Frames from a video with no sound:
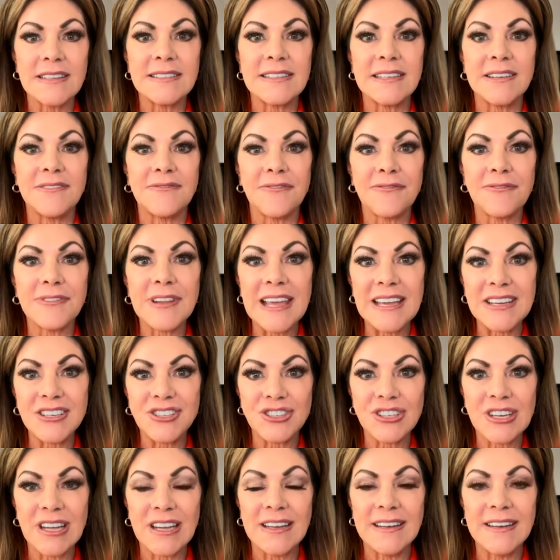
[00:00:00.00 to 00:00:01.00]
It's
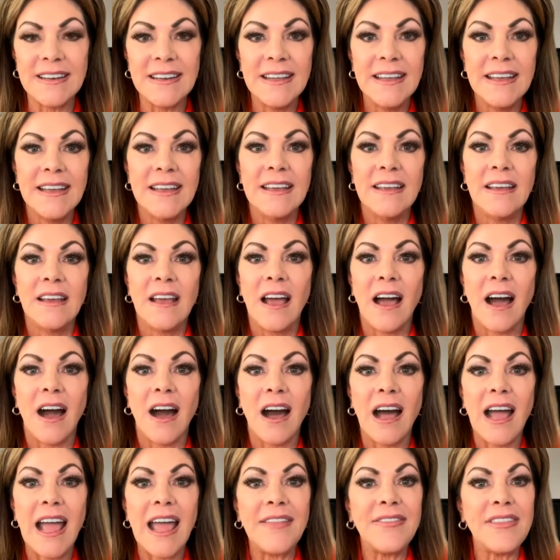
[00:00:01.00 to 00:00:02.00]
inflation
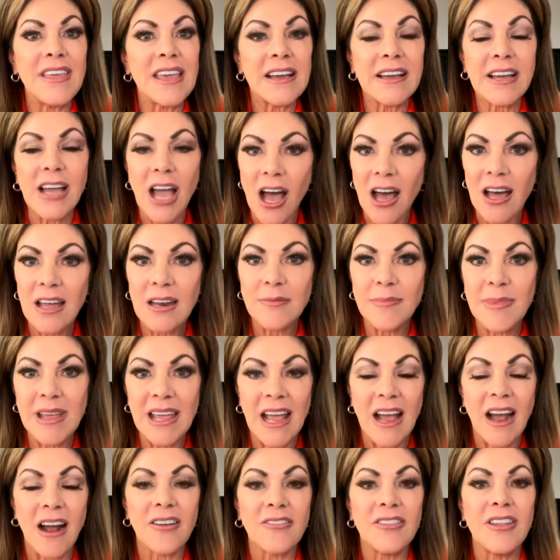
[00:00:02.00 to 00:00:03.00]
and the
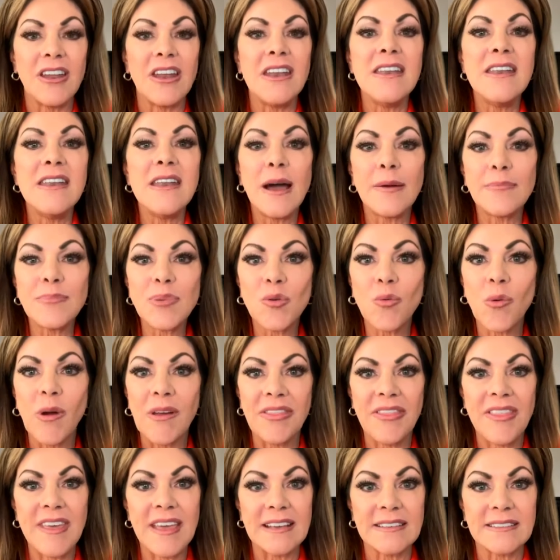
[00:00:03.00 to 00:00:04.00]
economy are the number
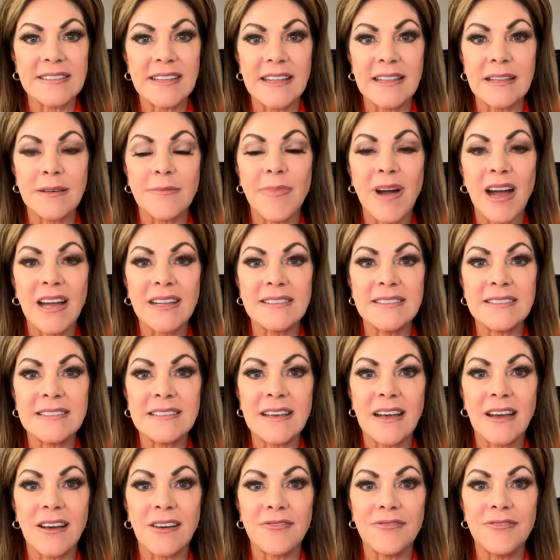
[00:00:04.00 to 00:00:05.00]
one things on the
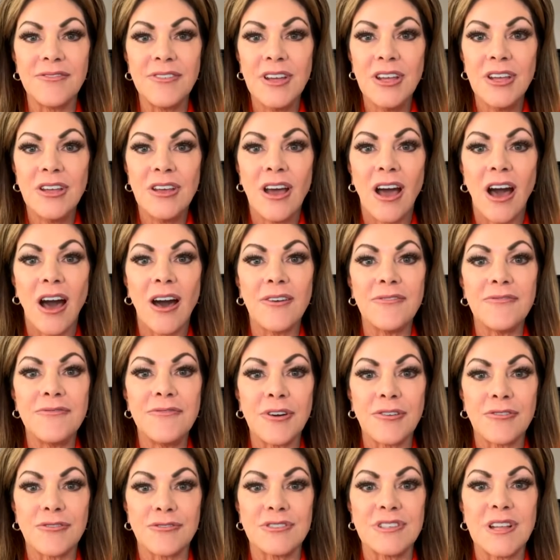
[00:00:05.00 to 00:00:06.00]
minds of
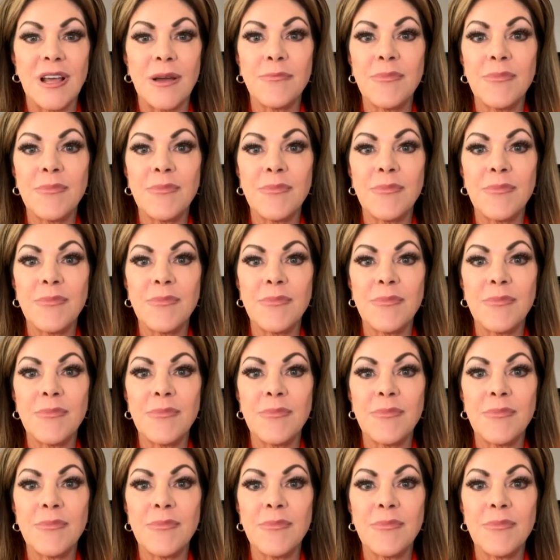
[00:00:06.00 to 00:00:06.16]
voters.